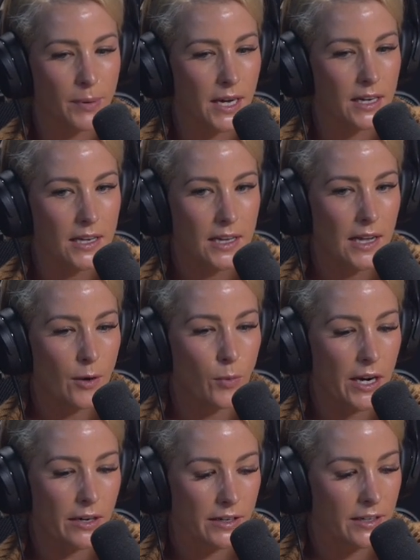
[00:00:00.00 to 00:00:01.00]
But
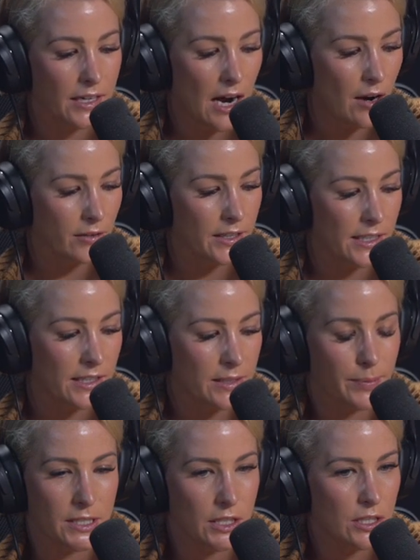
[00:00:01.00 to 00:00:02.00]
we're currently in this
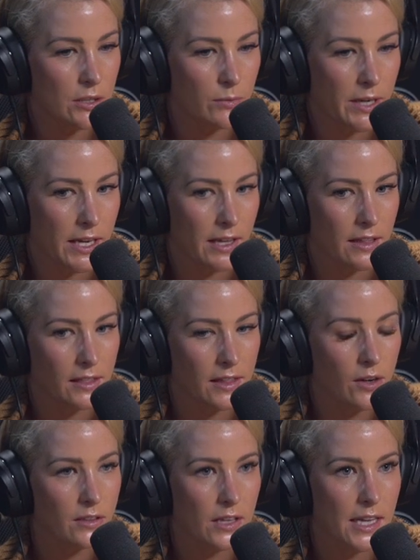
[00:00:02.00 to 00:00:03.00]
position where
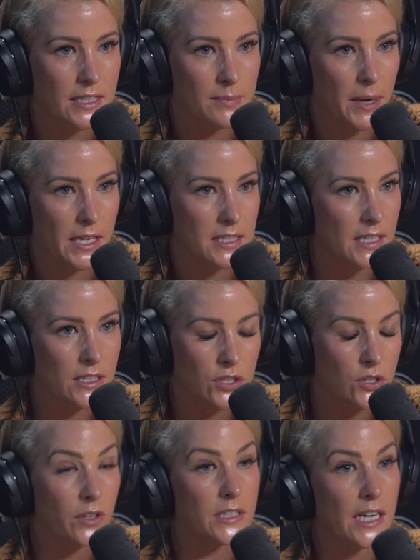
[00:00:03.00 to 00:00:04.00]
the online space is
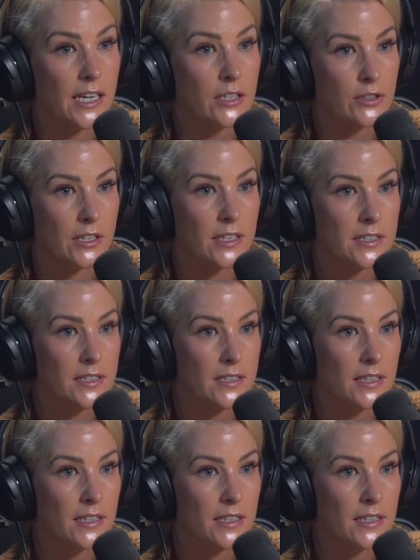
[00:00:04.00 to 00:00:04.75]
so dangerous.